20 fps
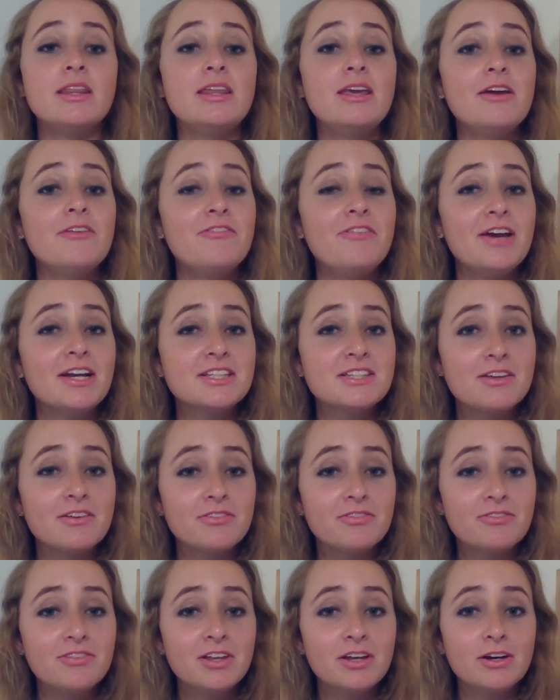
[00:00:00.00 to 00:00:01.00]
The effects
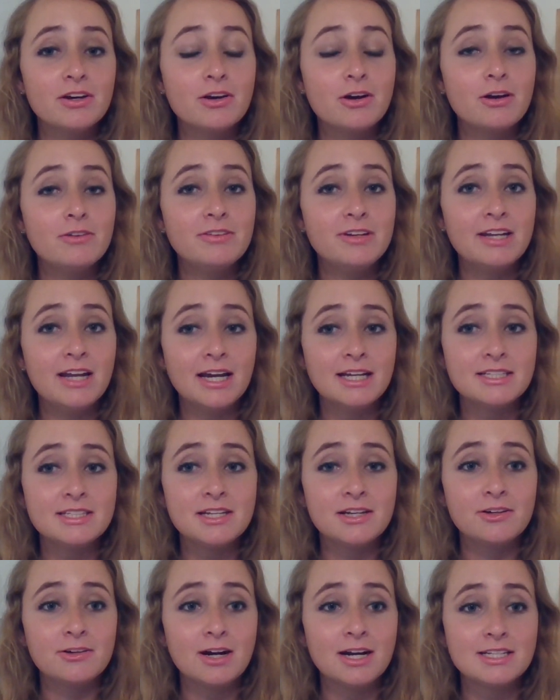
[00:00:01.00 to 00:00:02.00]
of the
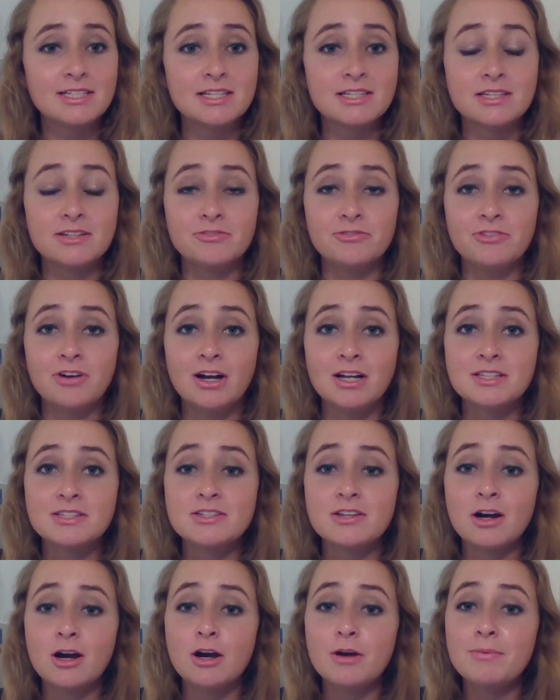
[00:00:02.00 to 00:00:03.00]
COVID-19 crisis in
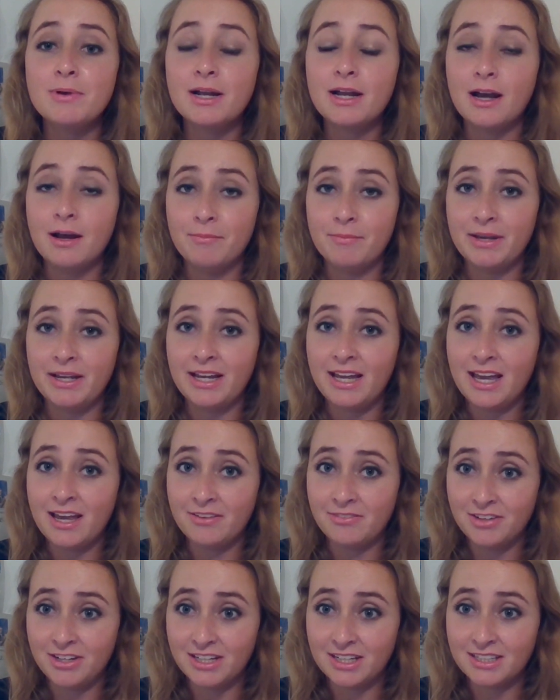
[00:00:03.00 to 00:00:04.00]
France are becoming
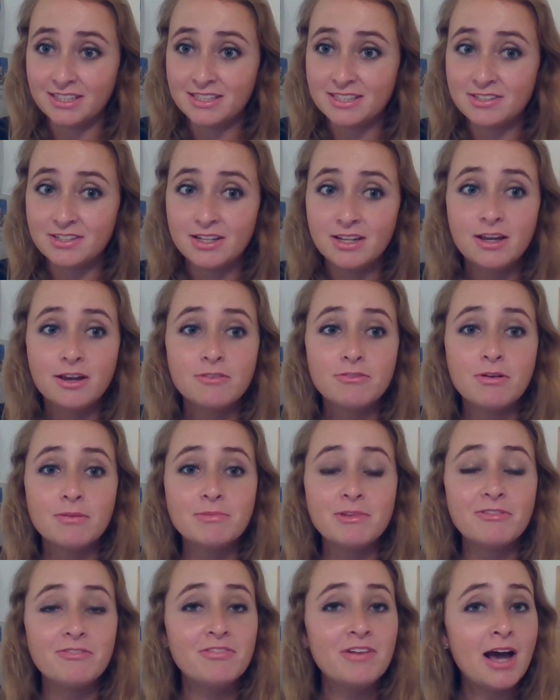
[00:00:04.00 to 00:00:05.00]
evident,
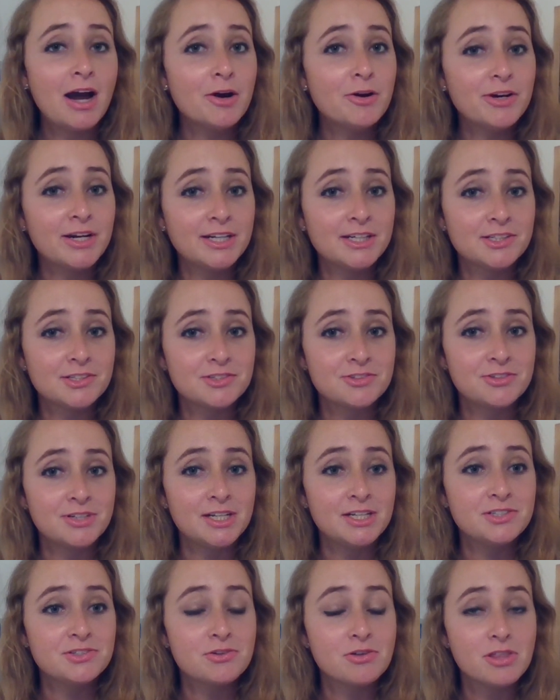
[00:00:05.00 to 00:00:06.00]
from the flower
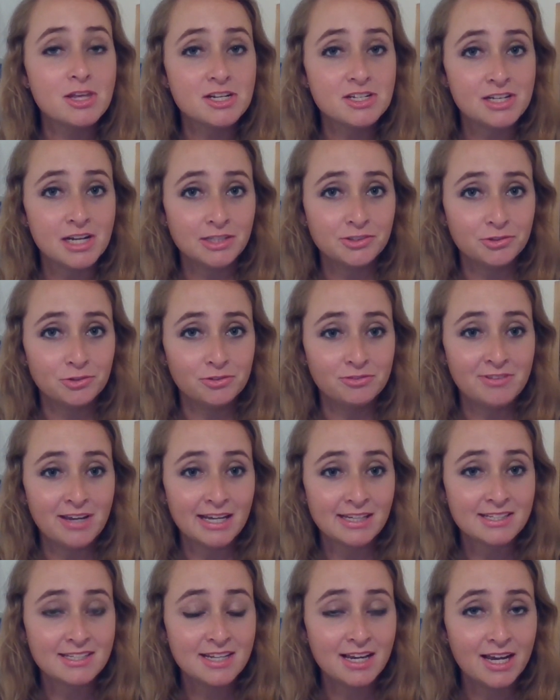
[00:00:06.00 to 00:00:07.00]
industry to the Chateau de
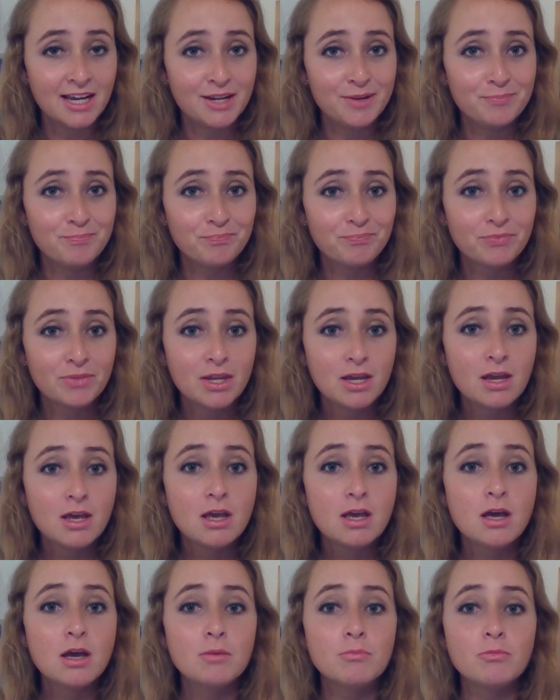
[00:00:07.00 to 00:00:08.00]
Versailles.
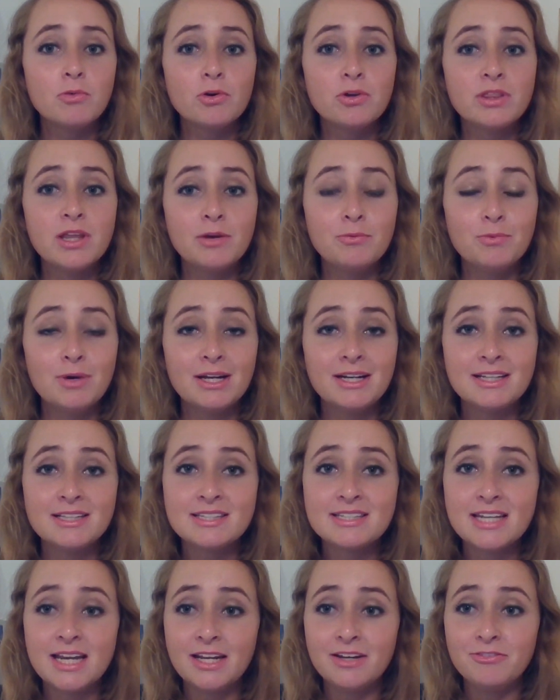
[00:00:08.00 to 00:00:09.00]
More than 1
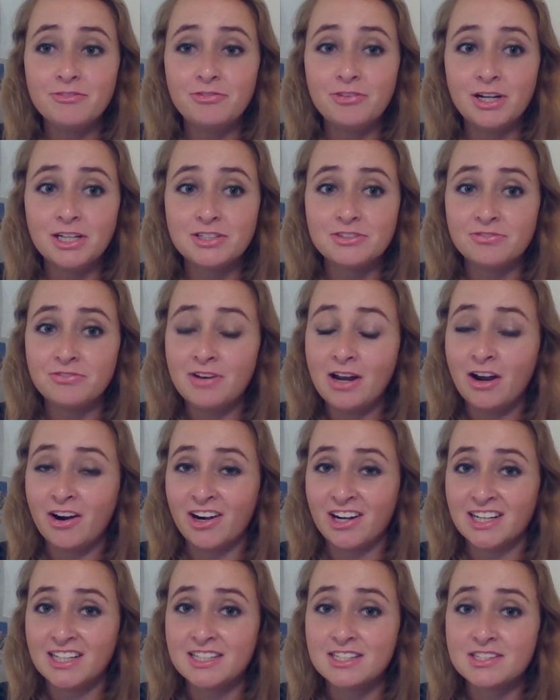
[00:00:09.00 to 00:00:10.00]
in 10 French
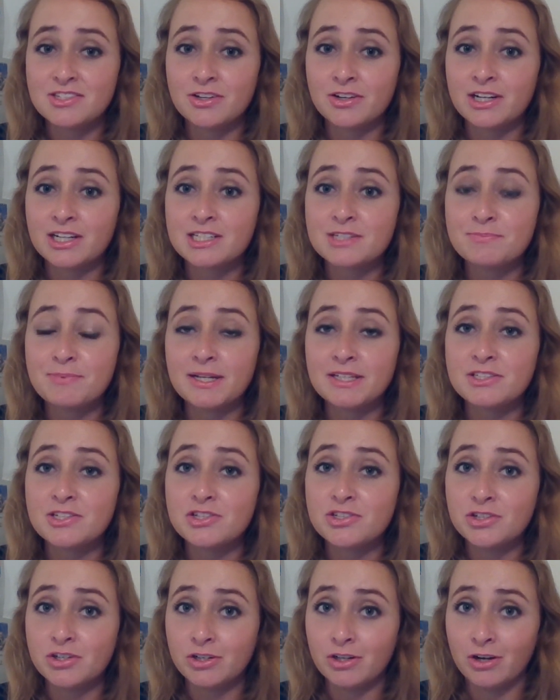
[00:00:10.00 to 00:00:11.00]
florists are
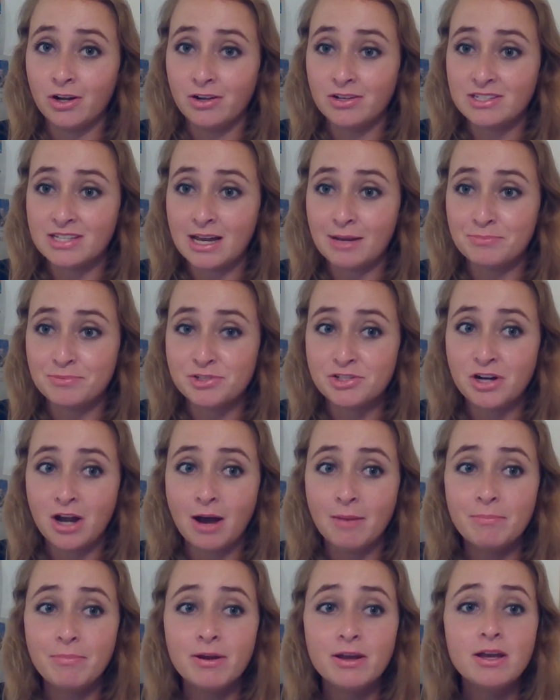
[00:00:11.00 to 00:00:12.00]
expected to close up
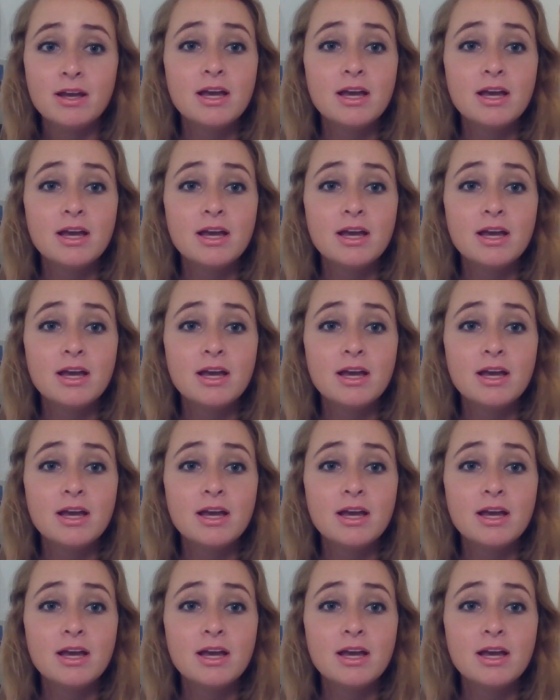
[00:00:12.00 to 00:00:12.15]
shop,